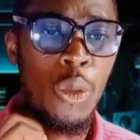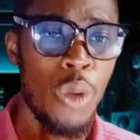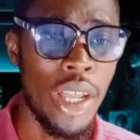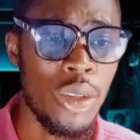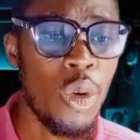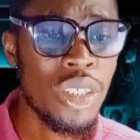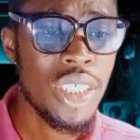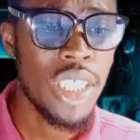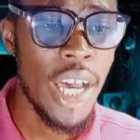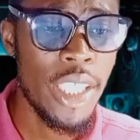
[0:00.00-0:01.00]
One,
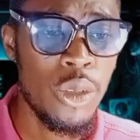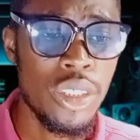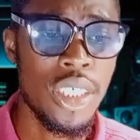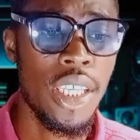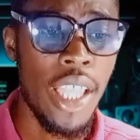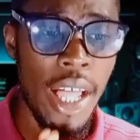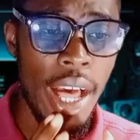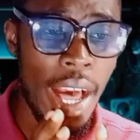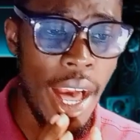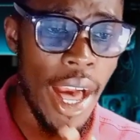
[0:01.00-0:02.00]
consider using
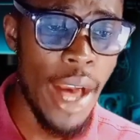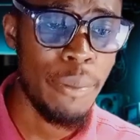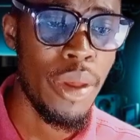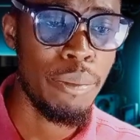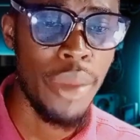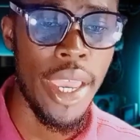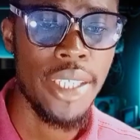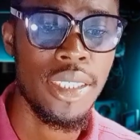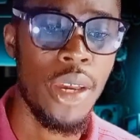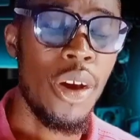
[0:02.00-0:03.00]

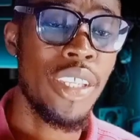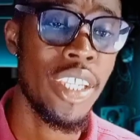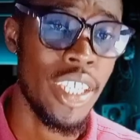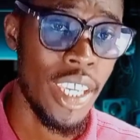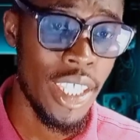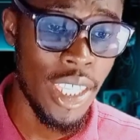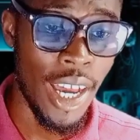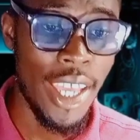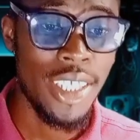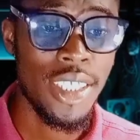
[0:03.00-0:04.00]
app-based
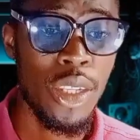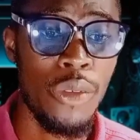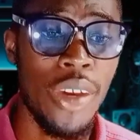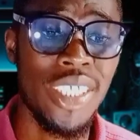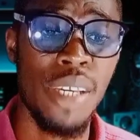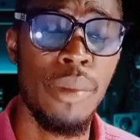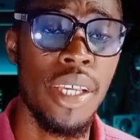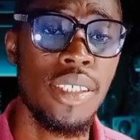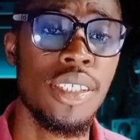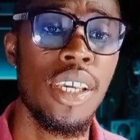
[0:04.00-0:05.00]
authenticator instead of
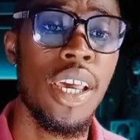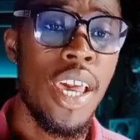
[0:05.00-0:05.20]
SMS